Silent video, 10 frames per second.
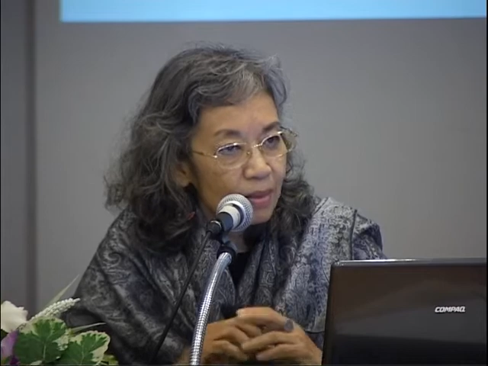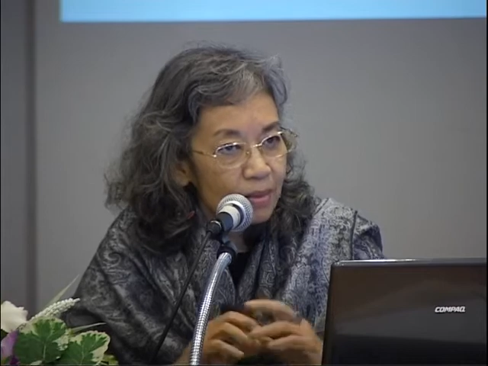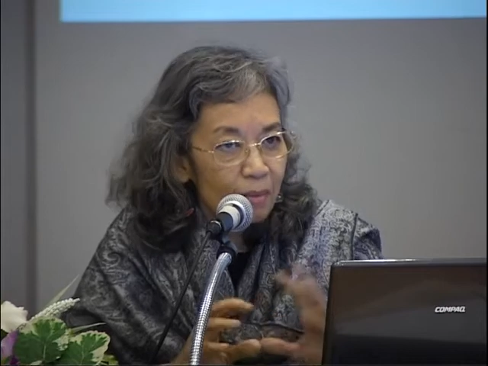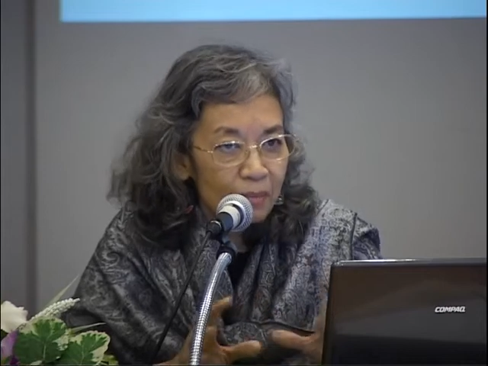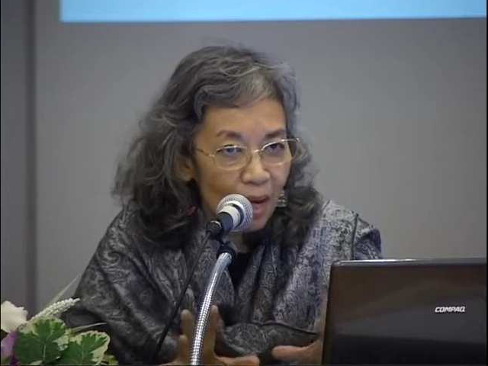
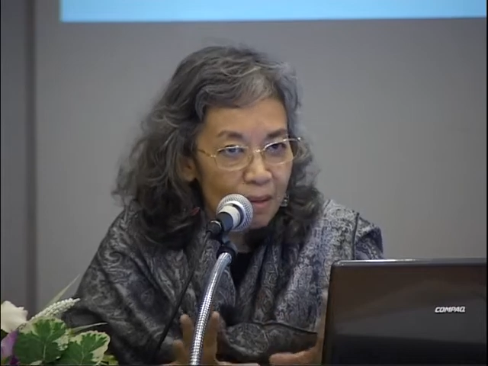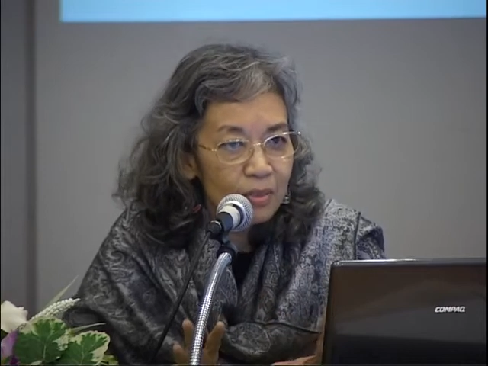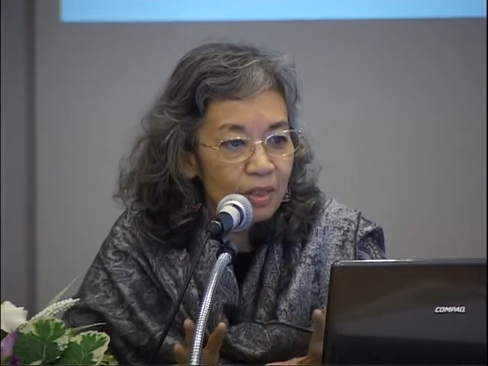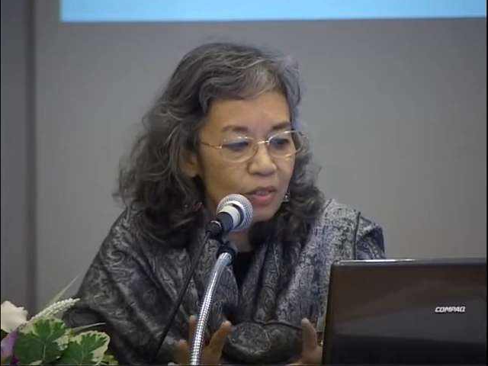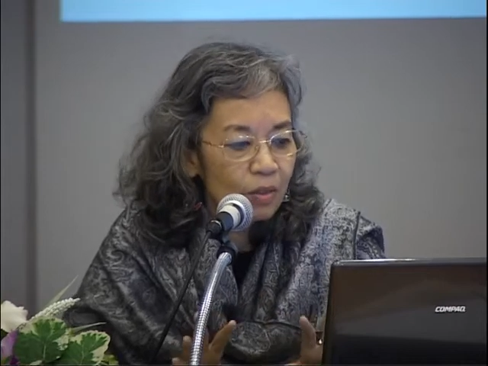
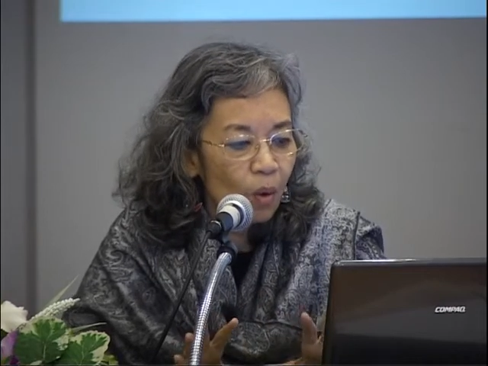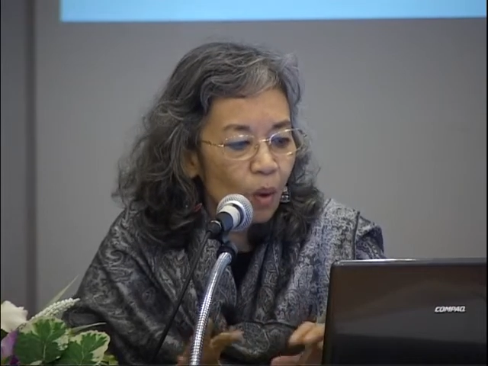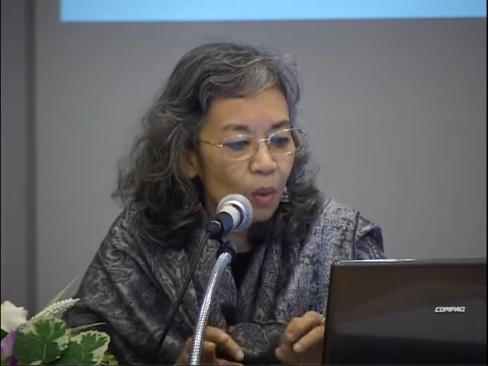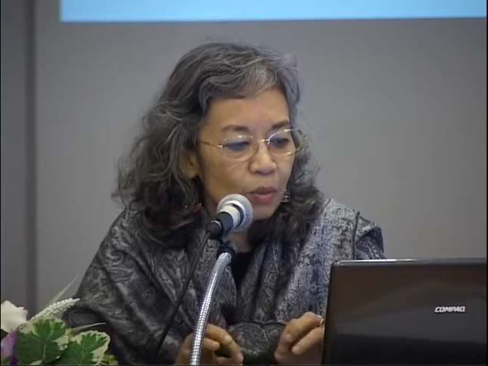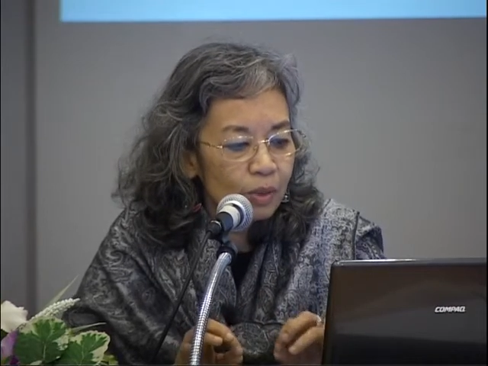Sometimes it's
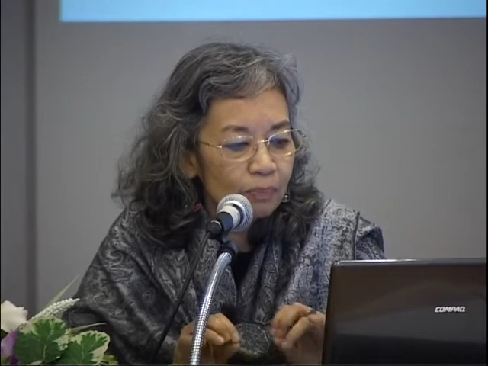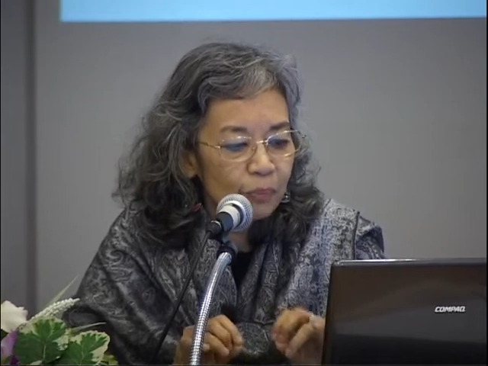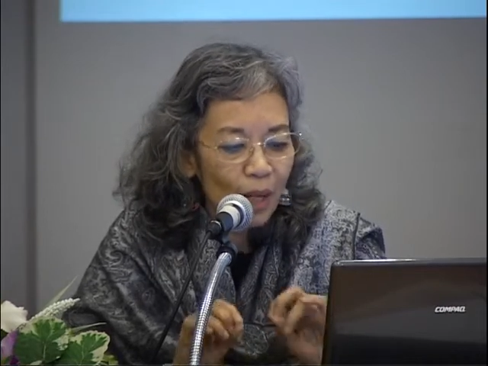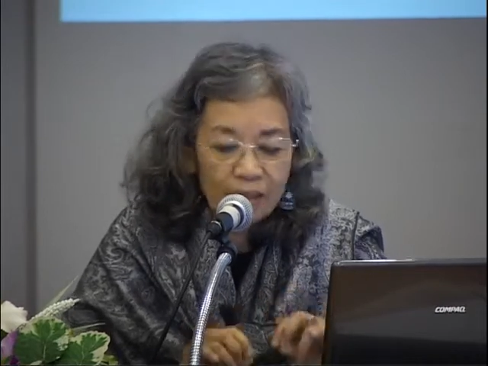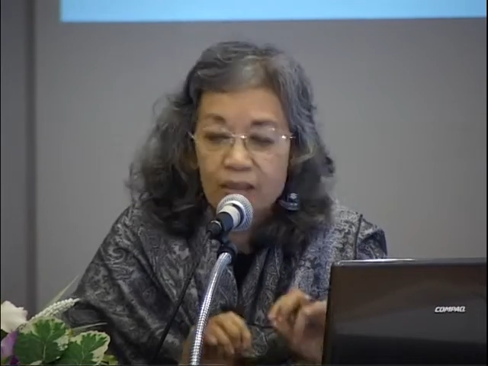called
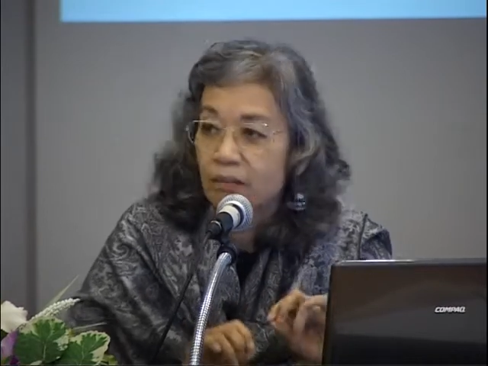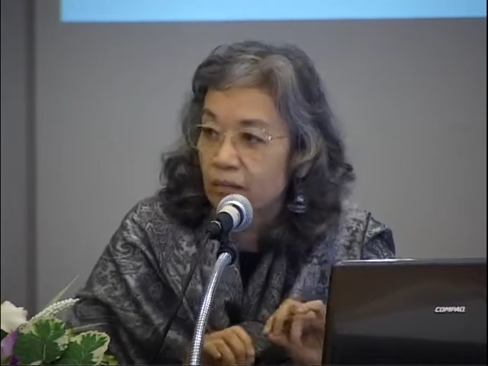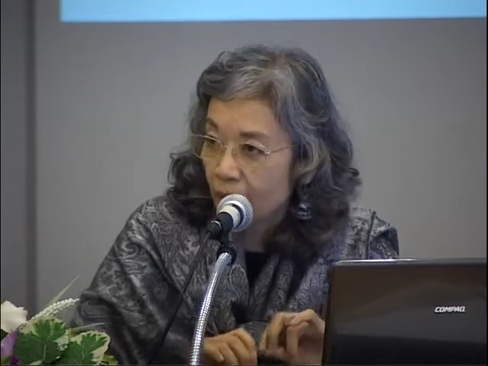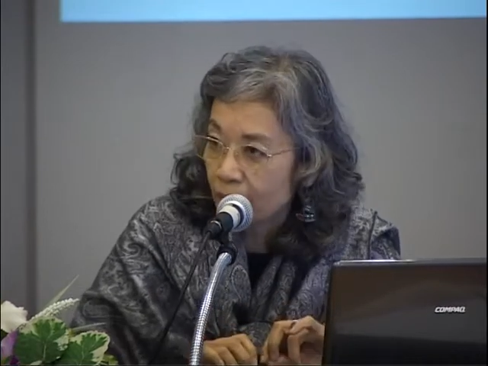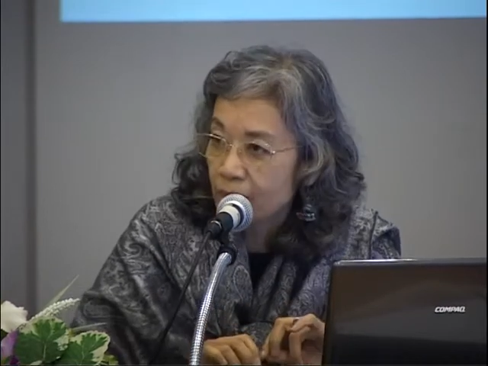practical
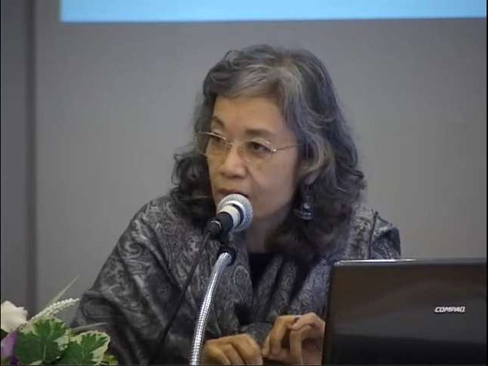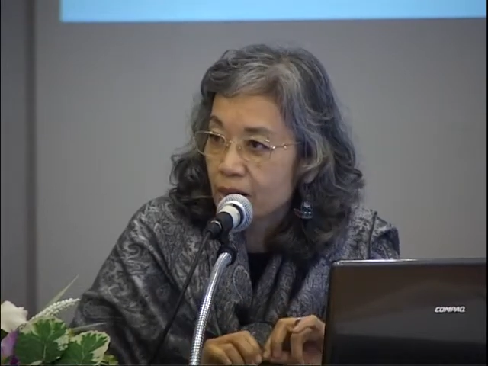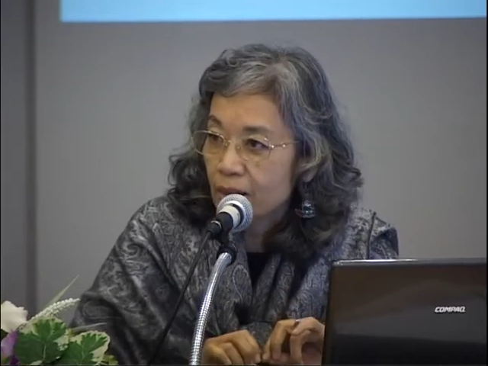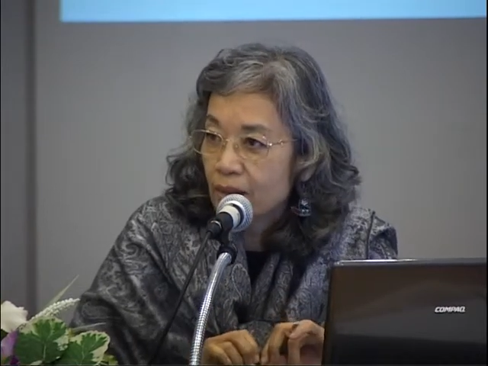knowledge